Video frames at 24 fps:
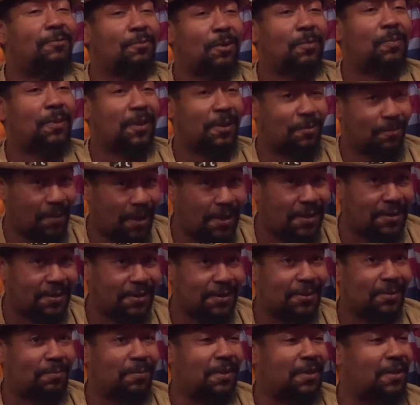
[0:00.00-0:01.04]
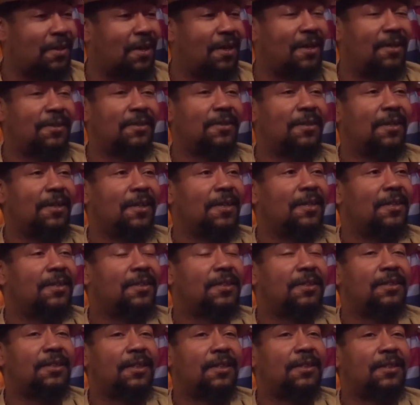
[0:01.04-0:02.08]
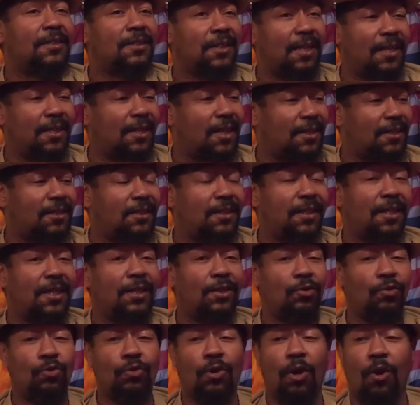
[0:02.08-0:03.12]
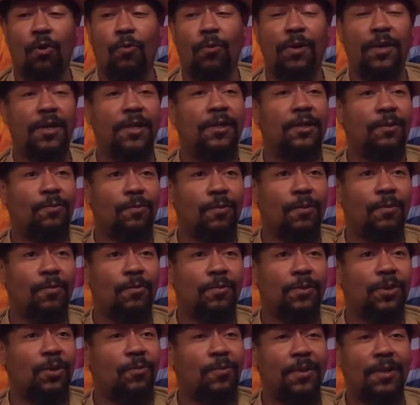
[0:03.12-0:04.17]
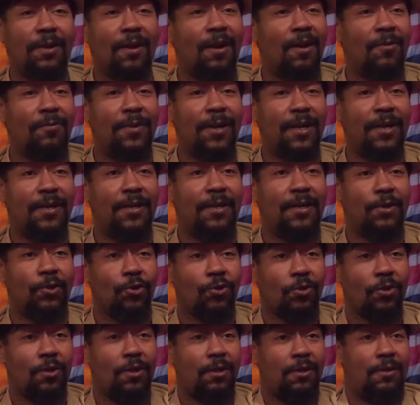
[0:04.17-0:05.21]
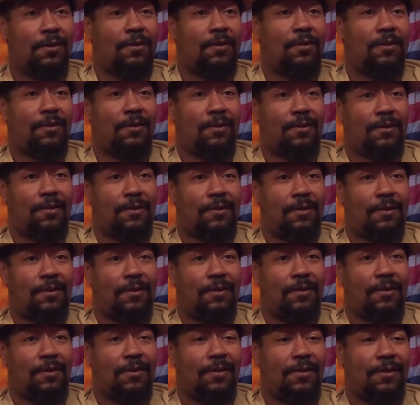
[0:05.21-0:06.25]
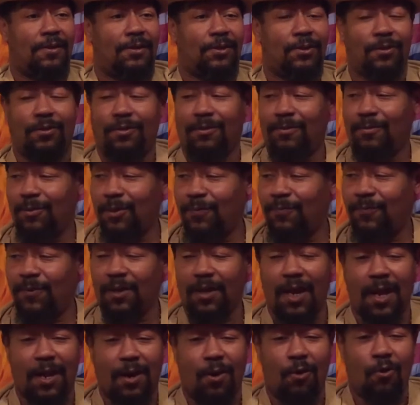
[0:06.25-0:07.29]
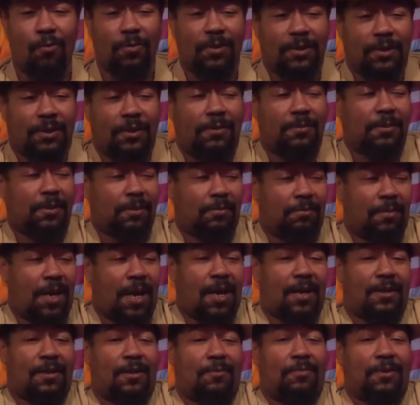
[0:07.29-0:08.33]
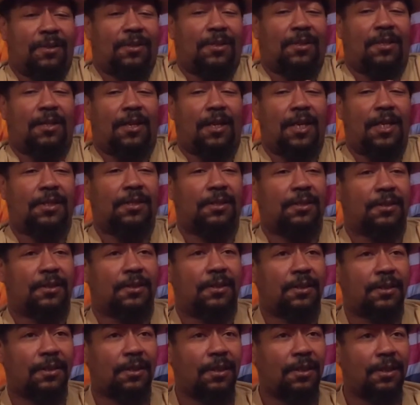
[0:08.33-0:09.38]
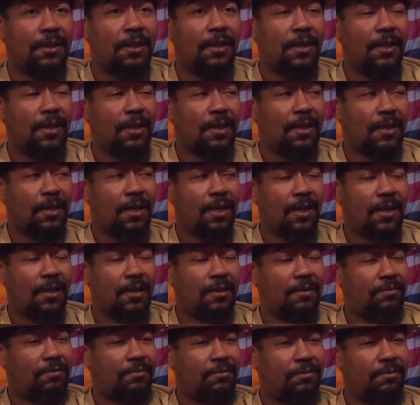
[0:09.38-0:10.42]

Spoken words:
was being racist because she just said that shit. And you know we're in the room. So we already, so we put like Homer Simpson backing up into the hedges and shit. Like,